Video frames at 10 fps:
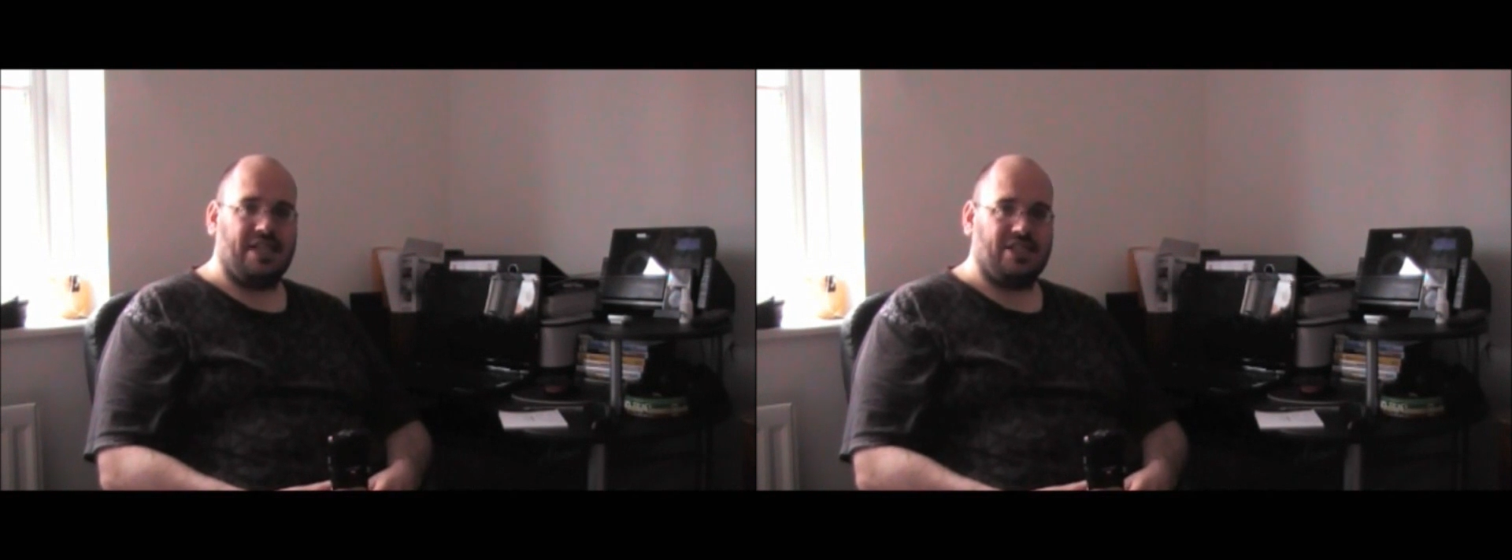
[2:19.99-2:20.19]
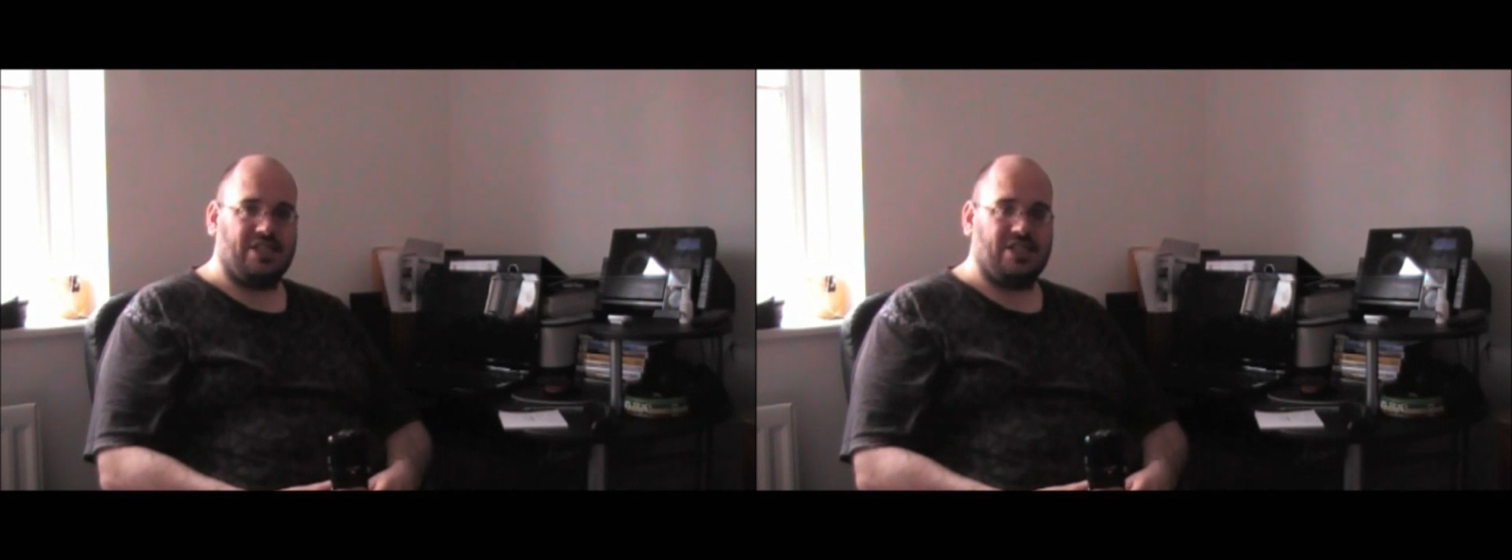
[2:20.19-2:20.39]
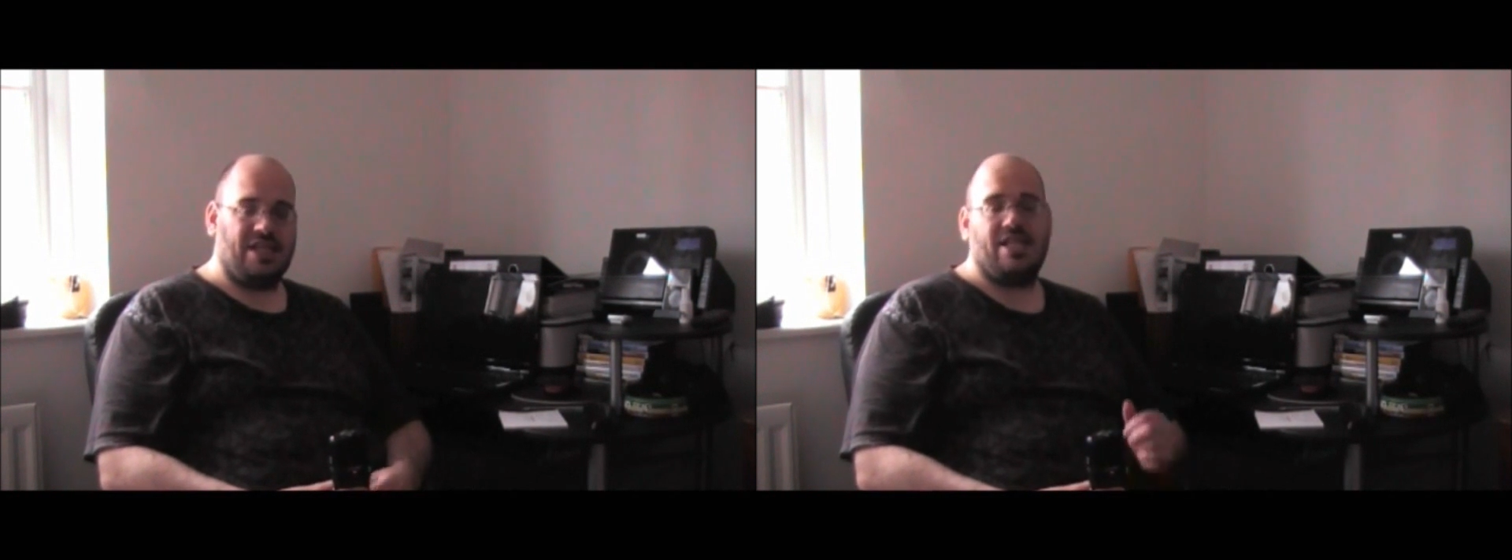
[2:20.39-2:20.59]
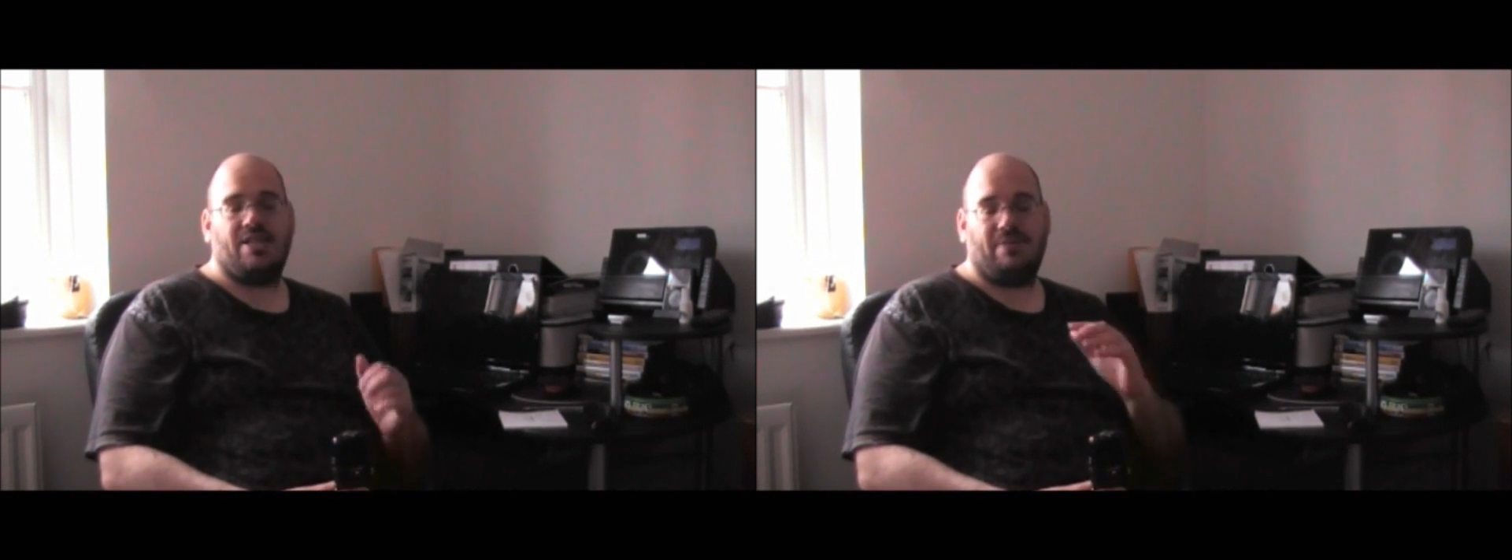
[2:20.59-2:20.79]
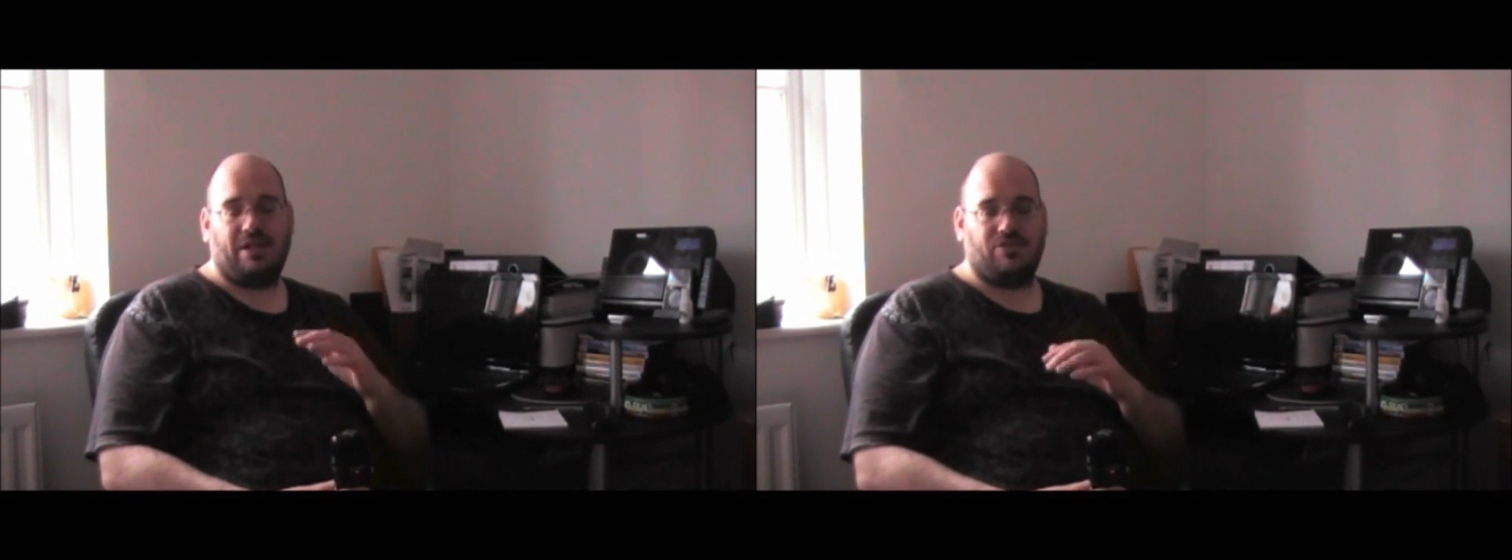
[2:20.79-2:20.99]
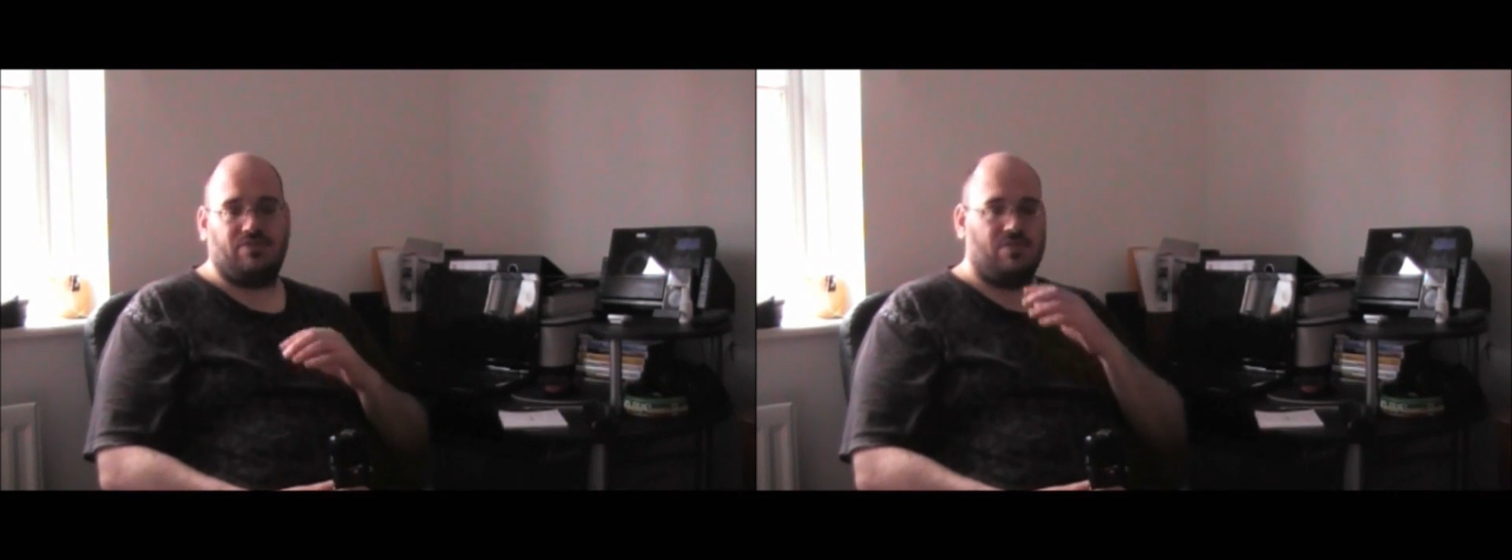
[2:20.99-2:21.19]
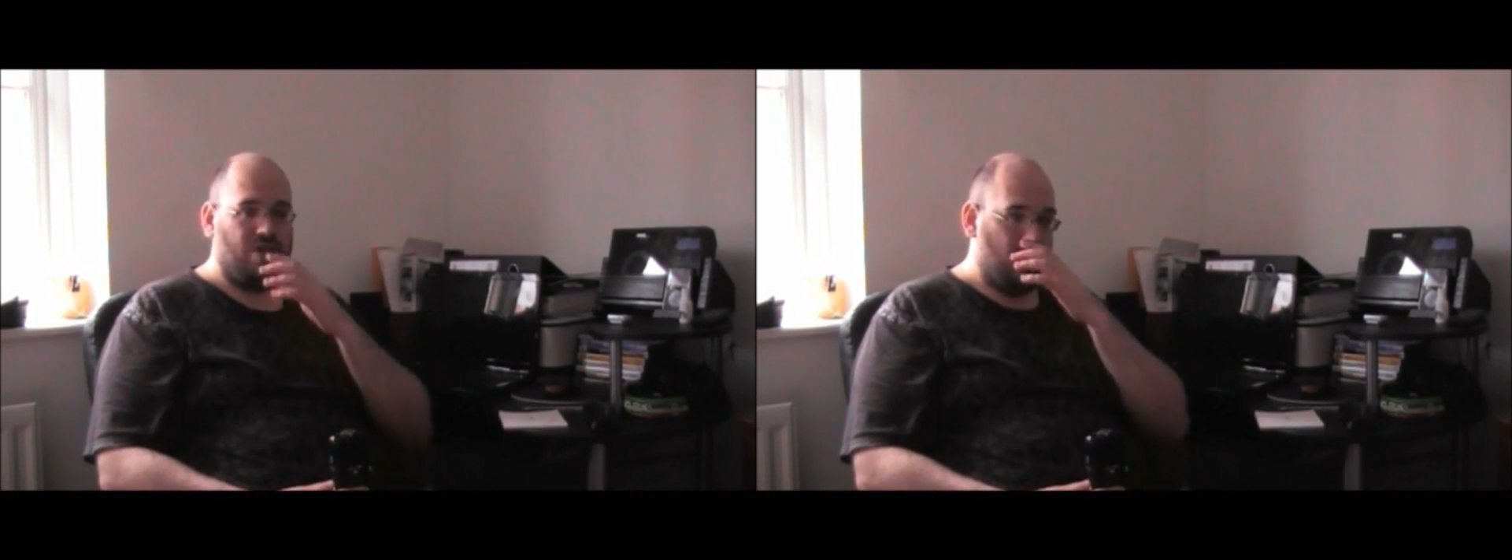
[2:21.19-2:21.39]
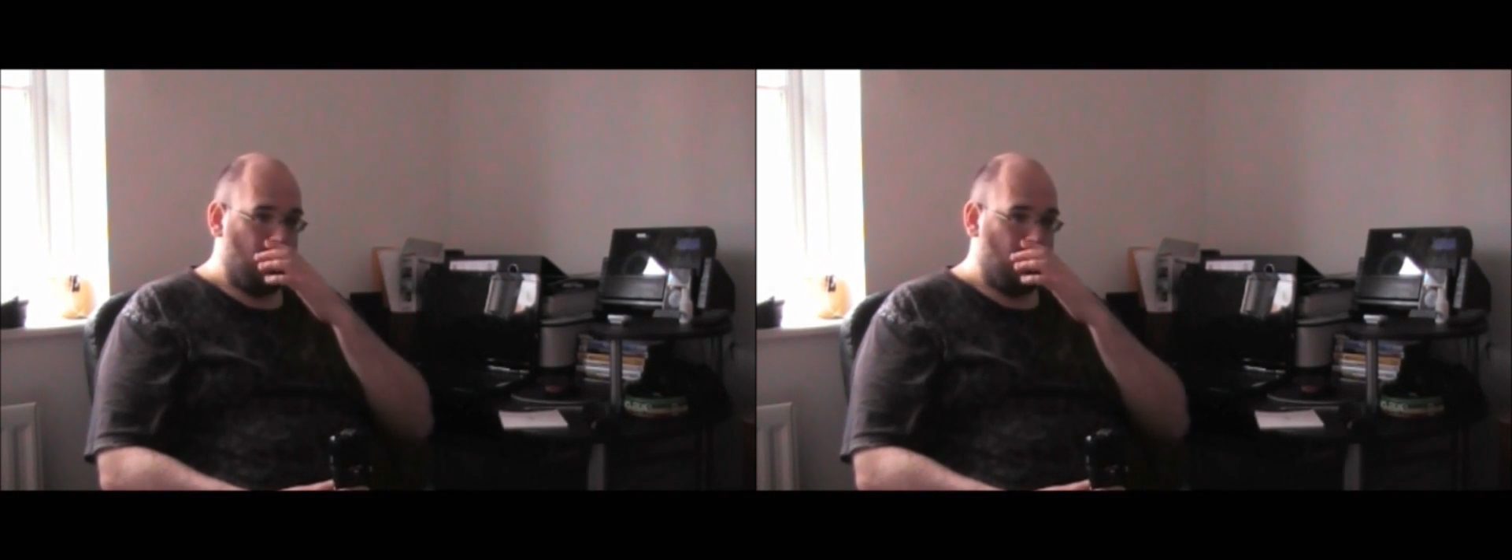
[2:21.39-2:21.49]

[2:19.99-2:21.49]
session in the bedroom,